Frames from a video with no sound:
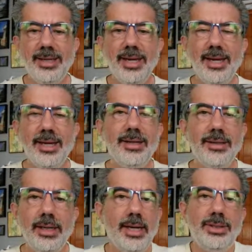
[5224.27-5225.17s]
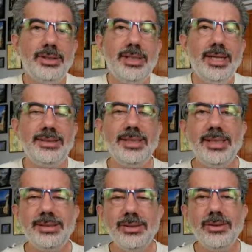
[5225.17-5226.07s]
Yeah, and I just can't see
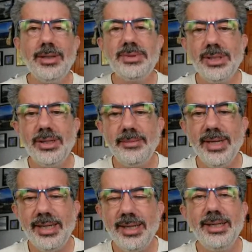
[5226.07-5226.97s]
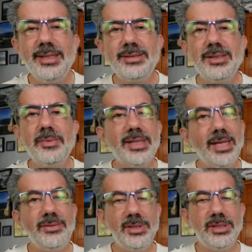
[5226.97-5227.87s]
it. So I'm sorry, Mike. So, but
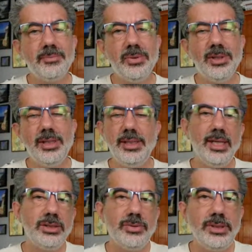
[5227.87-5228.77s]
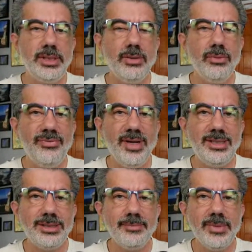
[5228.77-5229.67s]
thanks for your support. And yeah, just reach out. We'll find you
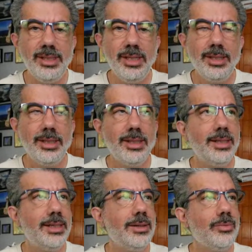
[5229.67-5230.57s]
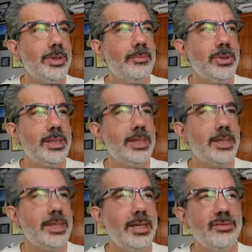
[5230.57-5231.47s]
something. We're booking an
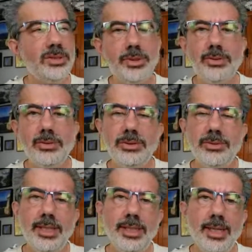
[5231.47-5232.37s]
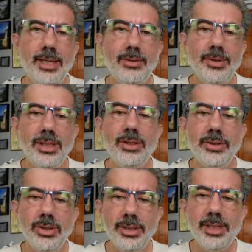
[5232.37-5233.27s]
anniversary cruise right now, and
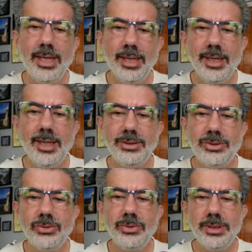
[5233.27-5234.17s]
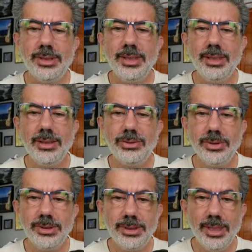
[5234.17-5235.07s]
they're looking at short
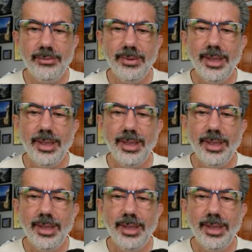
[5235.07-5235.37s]
stuff.